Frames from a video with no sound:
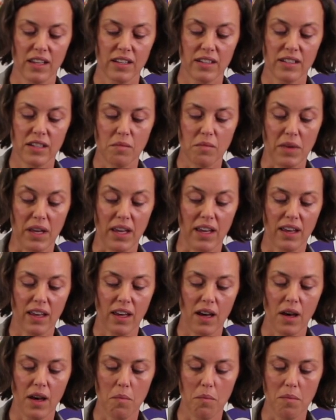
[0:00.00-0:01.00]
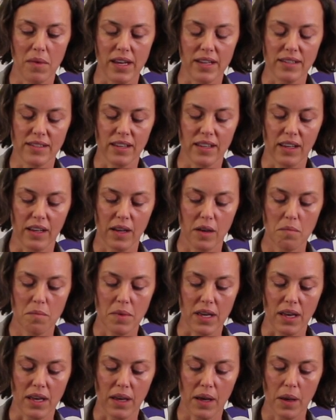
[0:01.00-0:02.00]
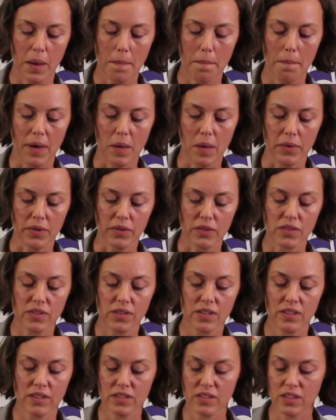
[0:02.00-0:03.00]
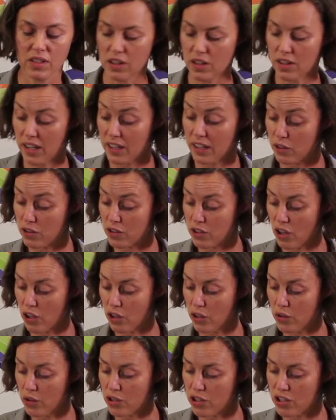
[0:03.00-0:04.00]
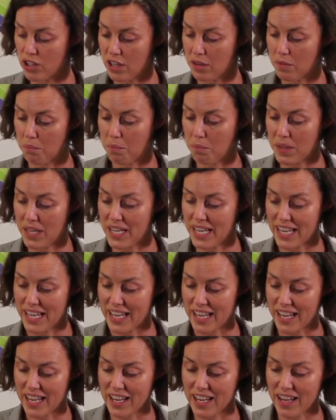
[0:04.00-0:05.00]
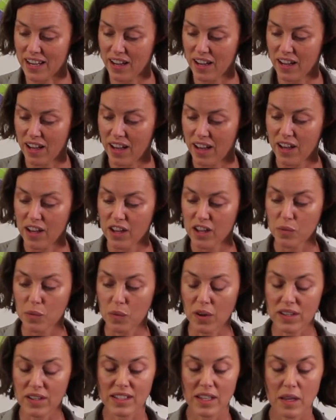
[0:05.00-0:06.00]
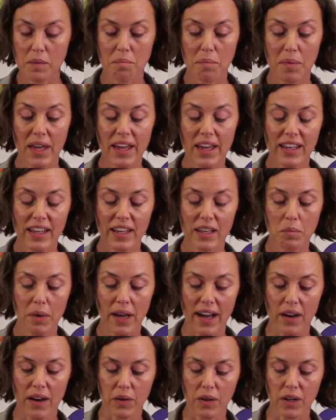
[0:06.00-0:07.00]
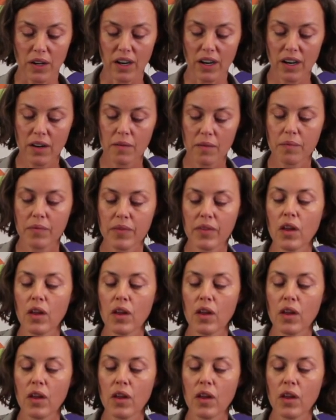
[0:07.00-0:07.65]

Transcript: to make amazing big bubbles. So the solution B was the baking powder.